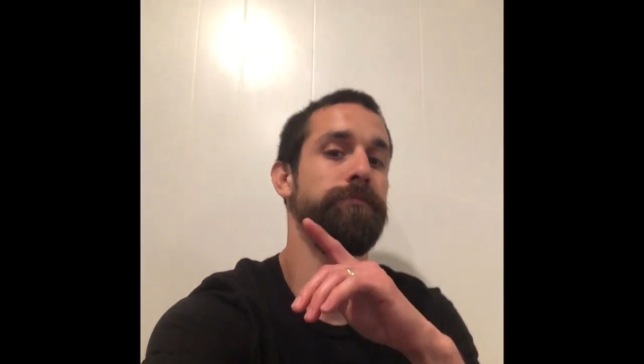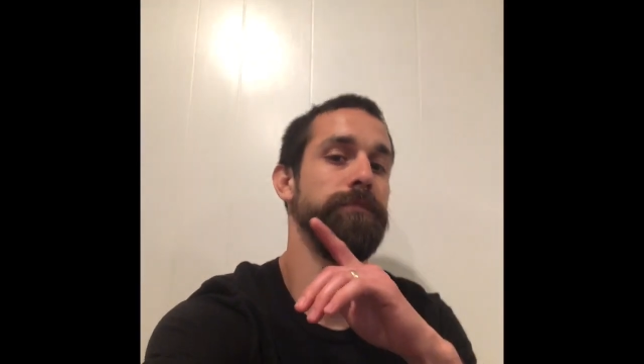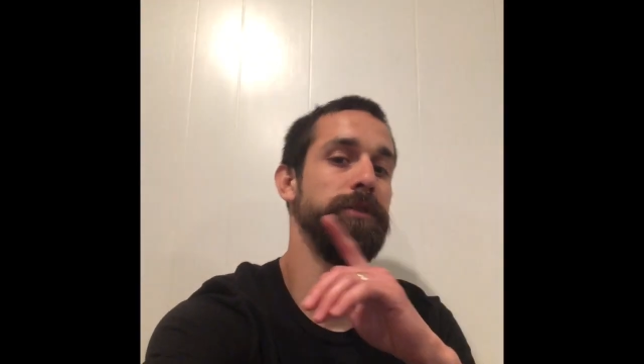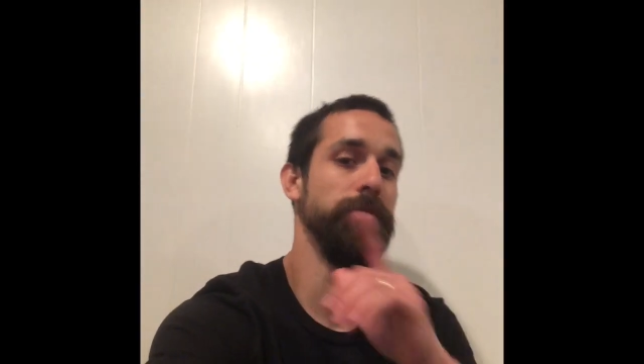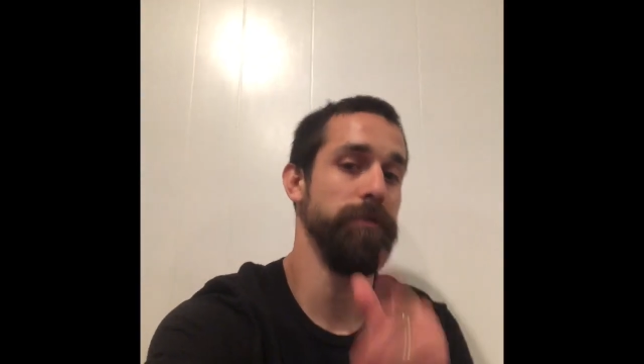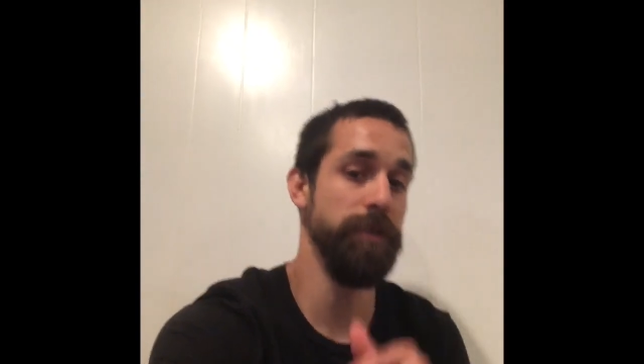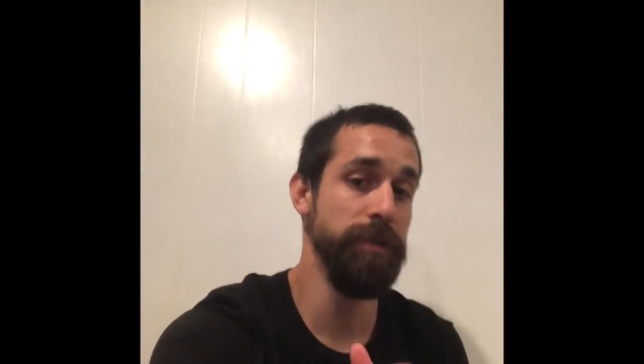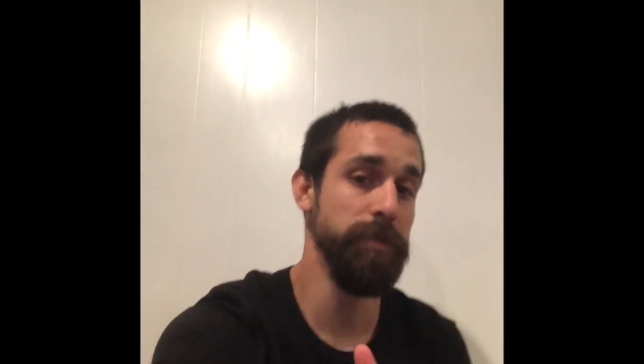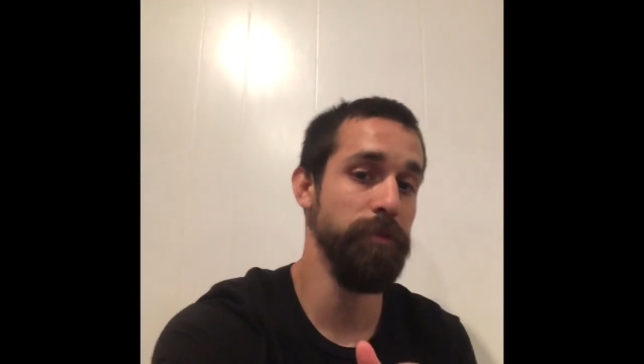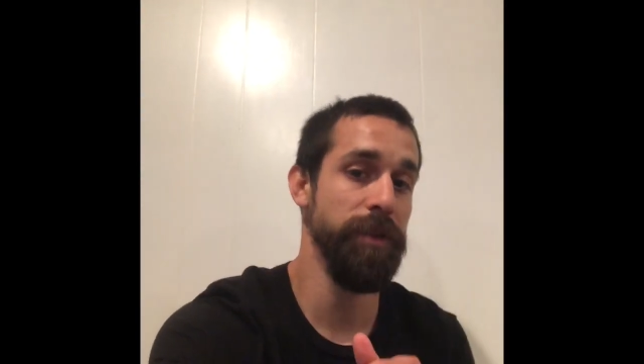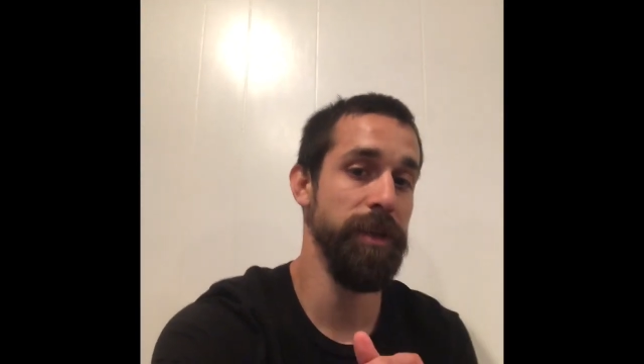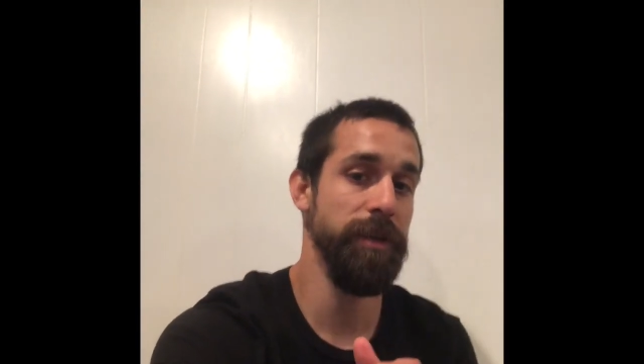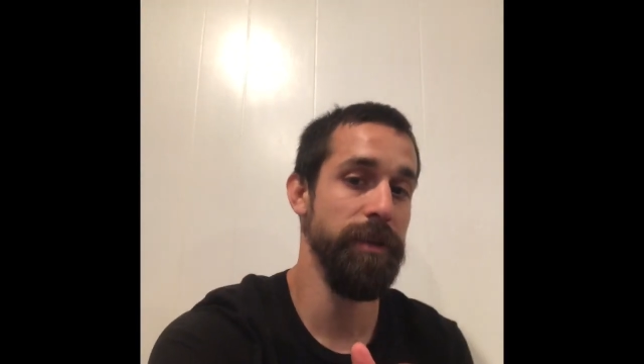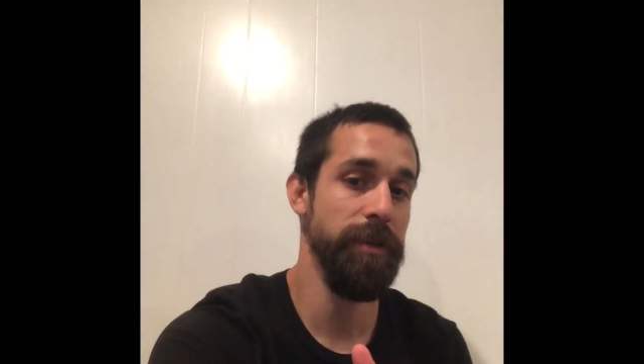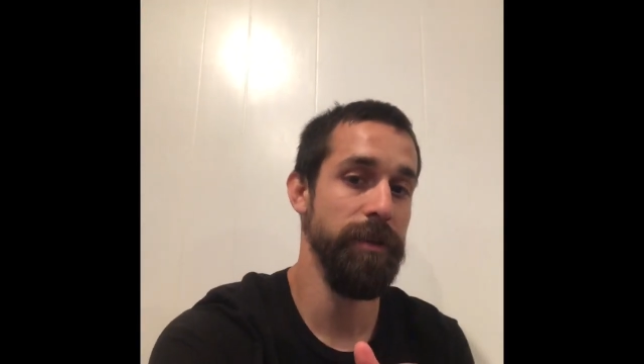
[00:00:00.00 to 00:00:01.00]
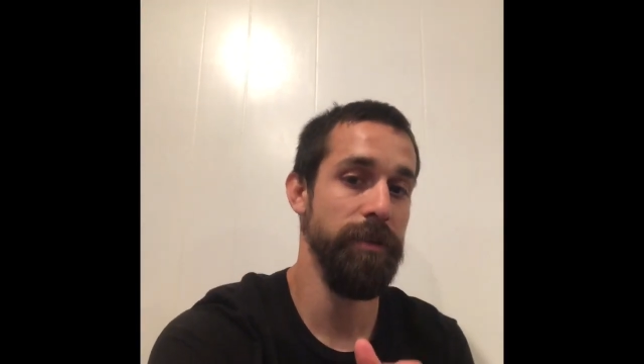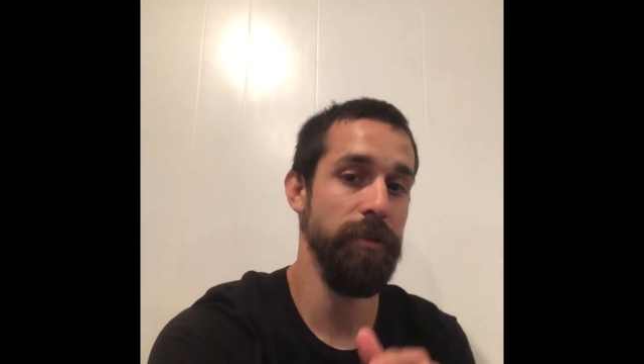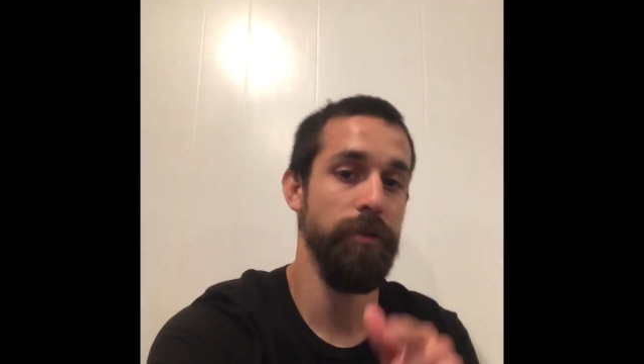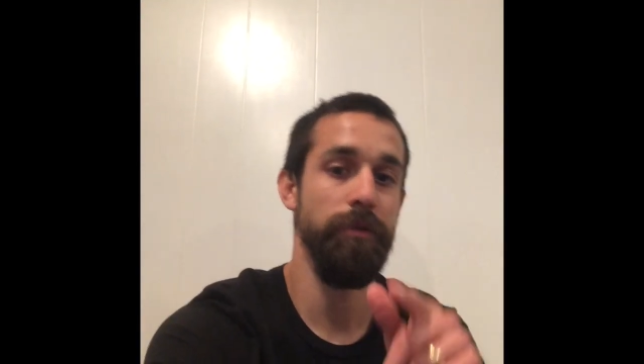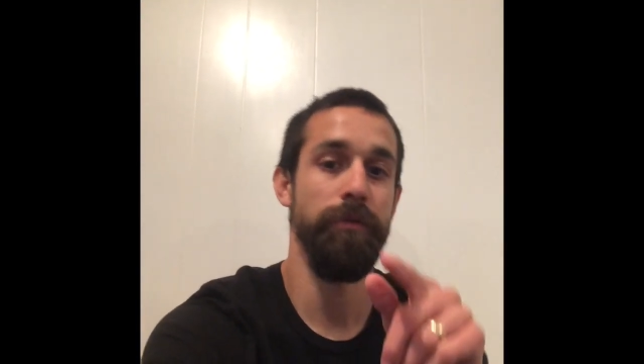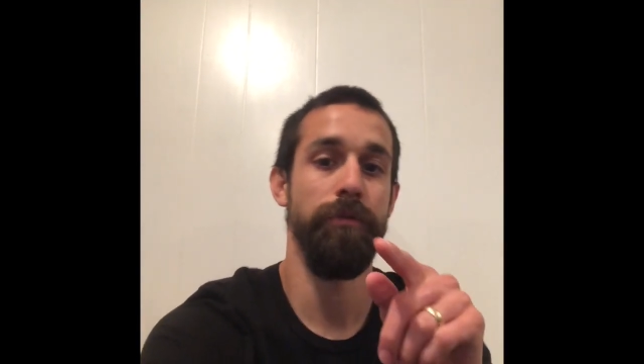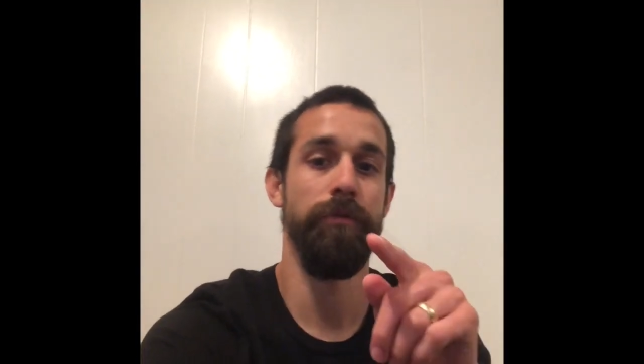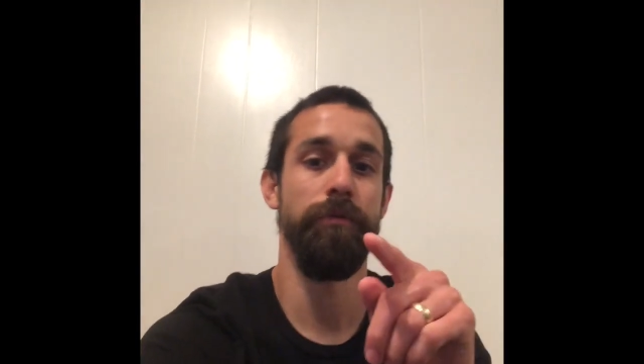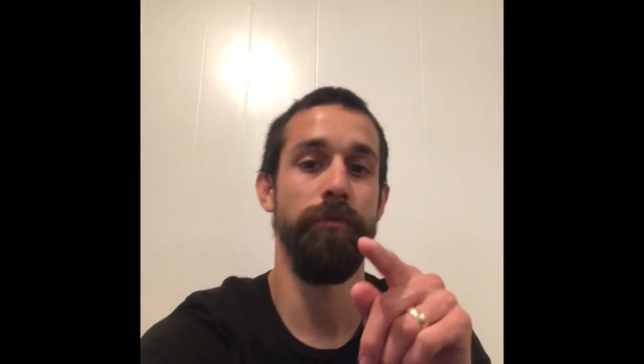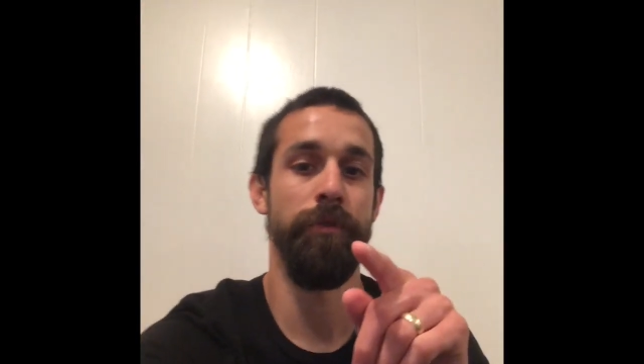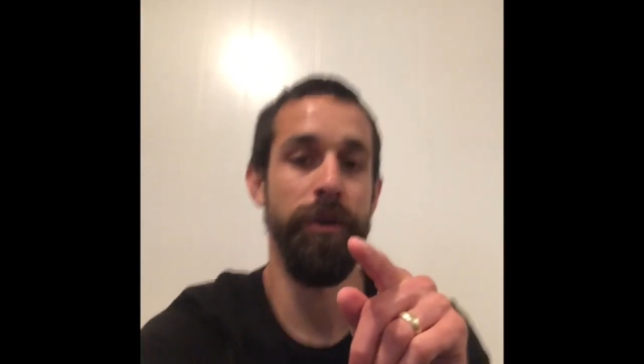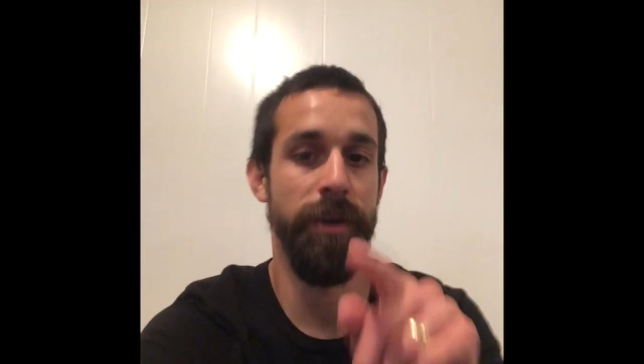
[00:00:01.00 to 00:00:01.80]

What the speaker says: So this week, we're